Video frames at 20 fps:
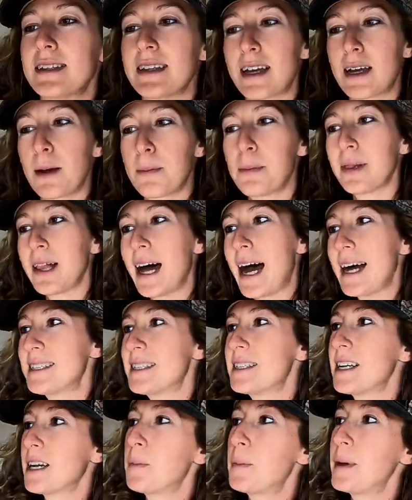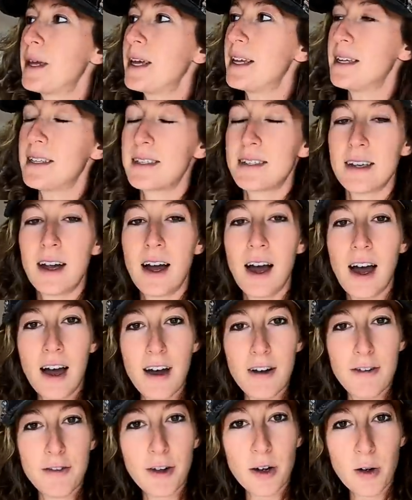It's like a plastic piece
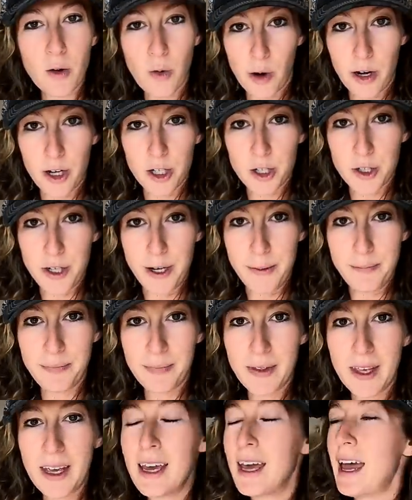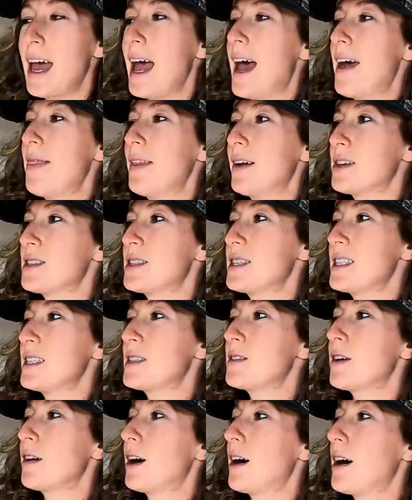of corner trim and there's
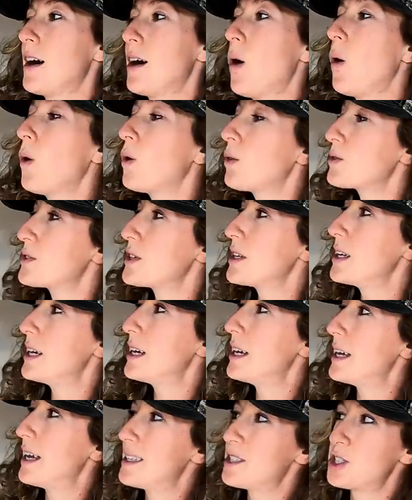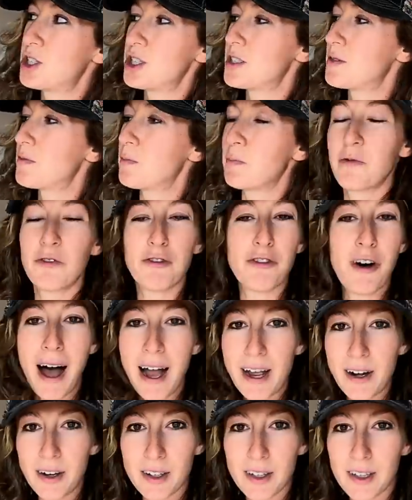these uh, holes in it. It's just
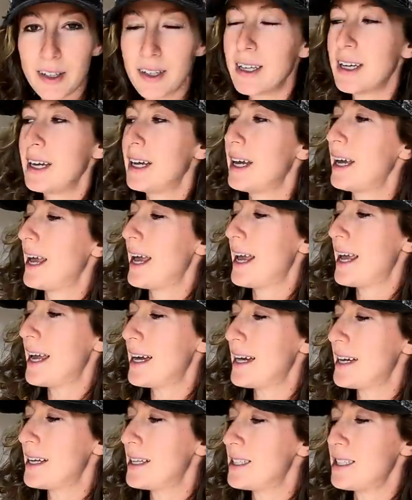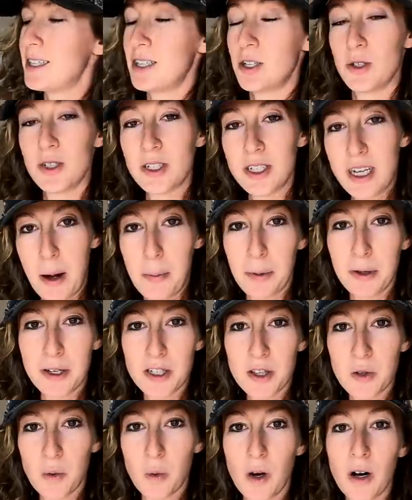vinyl and you
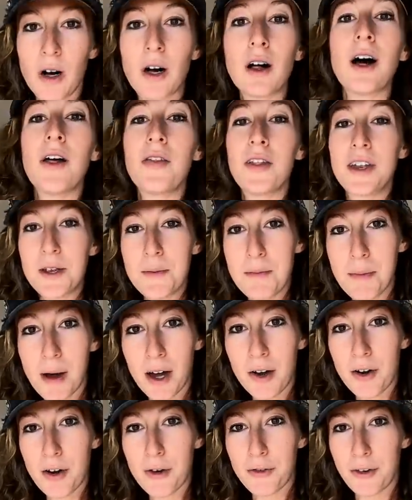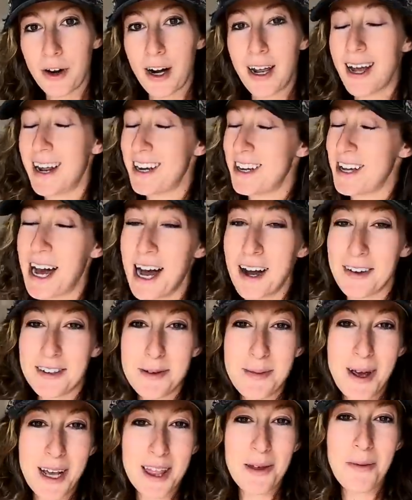staple it to the wall and then you mud over it and you
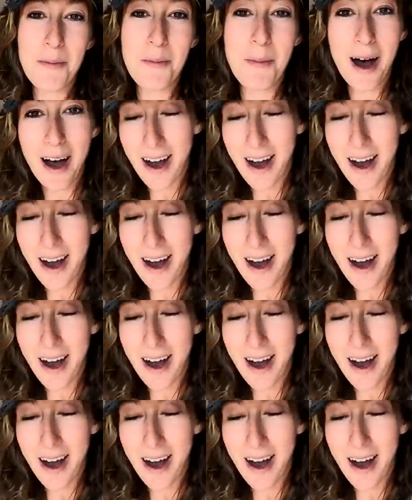have to make the